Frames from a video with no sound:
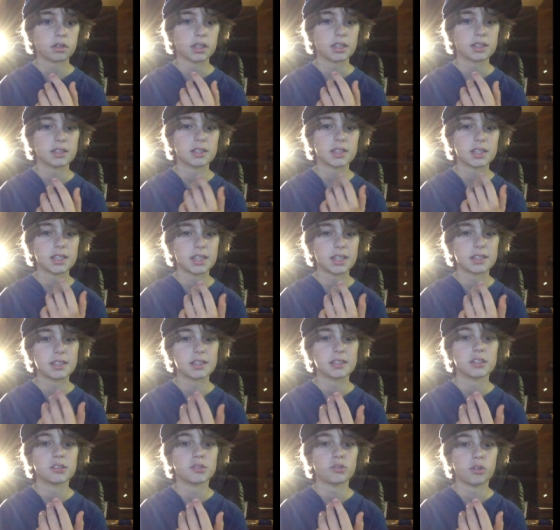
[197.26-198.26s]

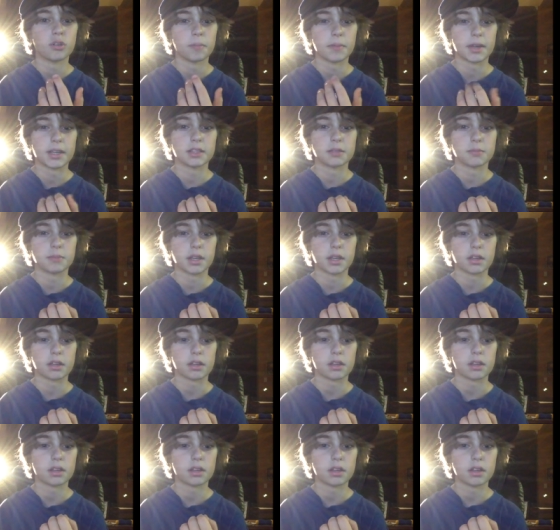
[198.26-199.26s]
ceases to amaze me
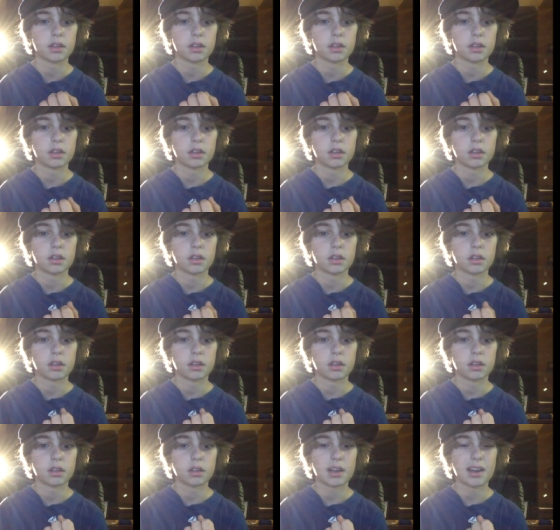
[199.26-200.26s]

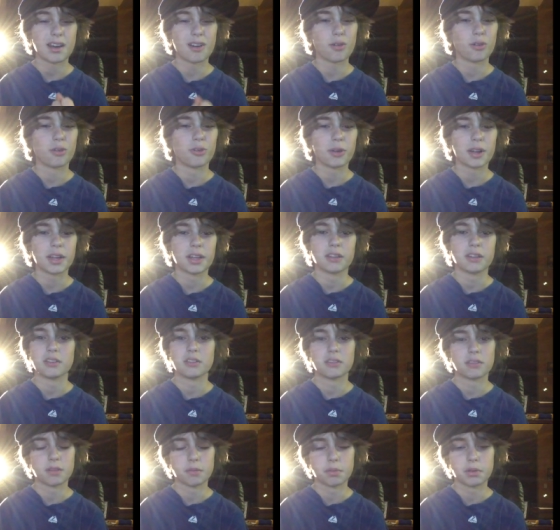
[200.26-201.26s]
how great
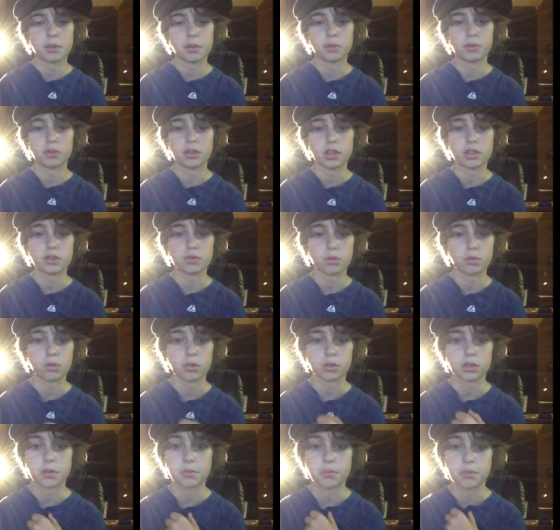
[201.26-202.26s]
the people in this
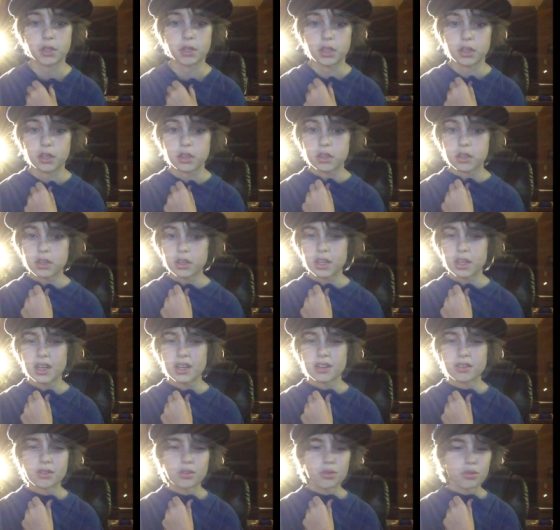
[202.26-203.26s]
world can be. And
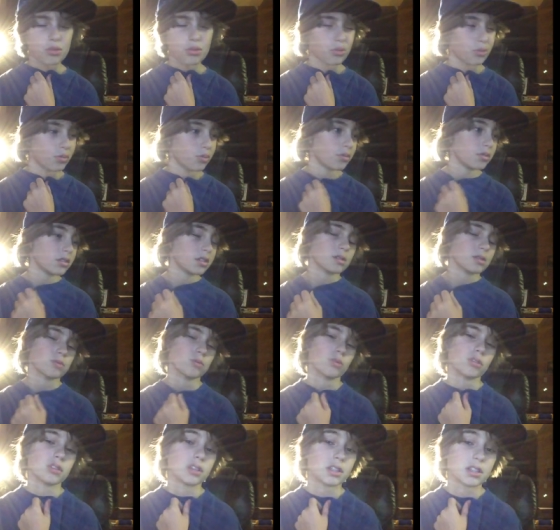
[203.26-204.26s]
I know this
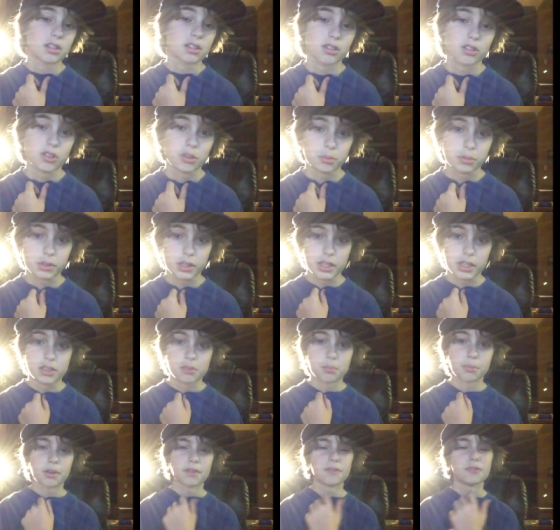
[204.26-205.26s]
world isn't a good place,
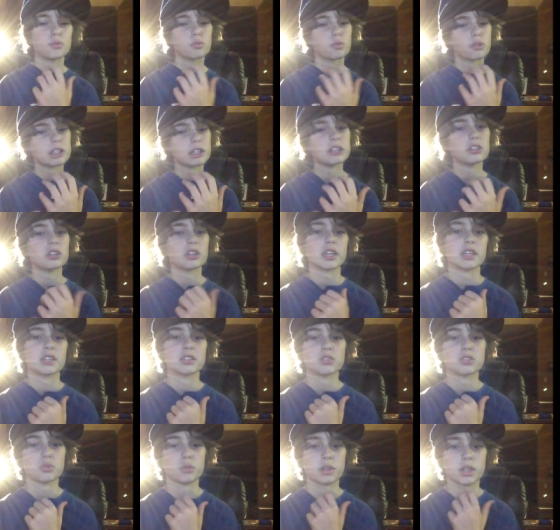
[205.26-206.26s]
but if you really look
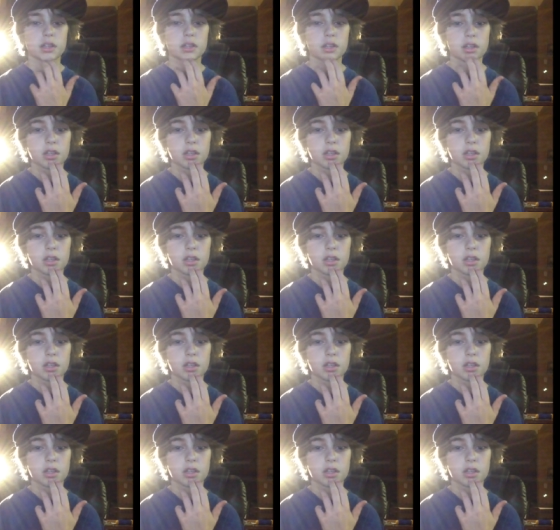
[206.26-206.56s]
into it,